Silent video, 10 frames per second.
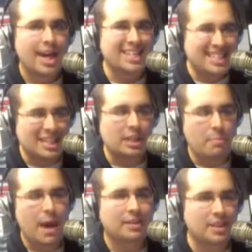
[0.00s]
It's still
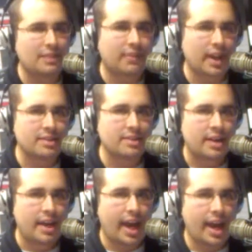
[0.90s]
about defense,
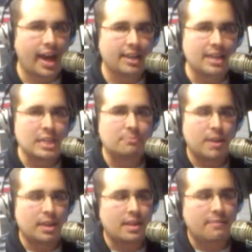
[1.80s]
and he's
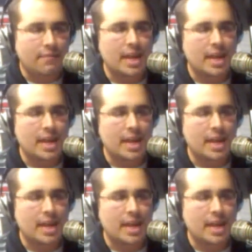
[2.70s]
been the